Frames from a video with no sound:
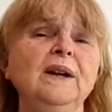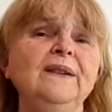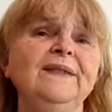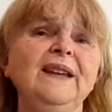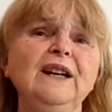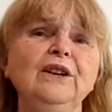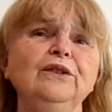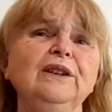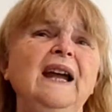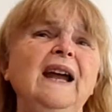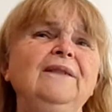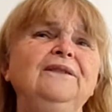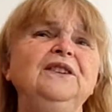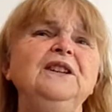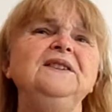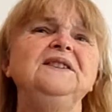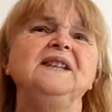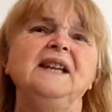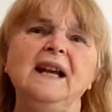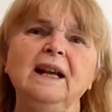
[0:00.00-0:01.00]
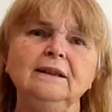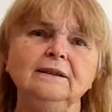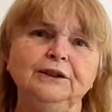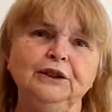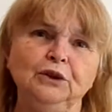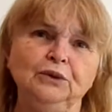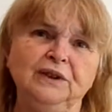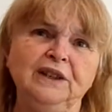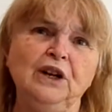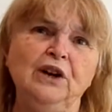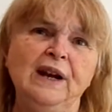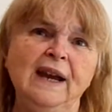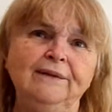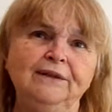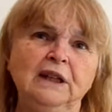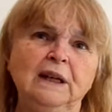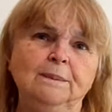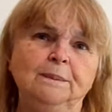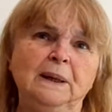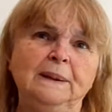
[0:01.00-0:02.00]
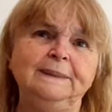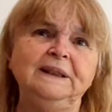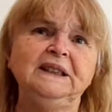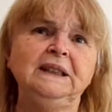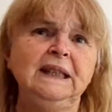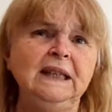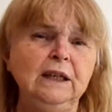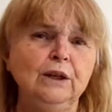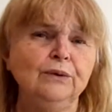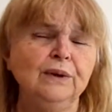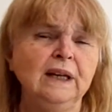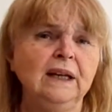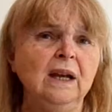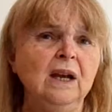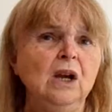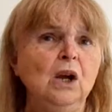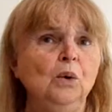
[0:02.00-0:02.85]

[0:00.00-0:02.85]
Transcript: and they don't have to tell you they're having a public hearing,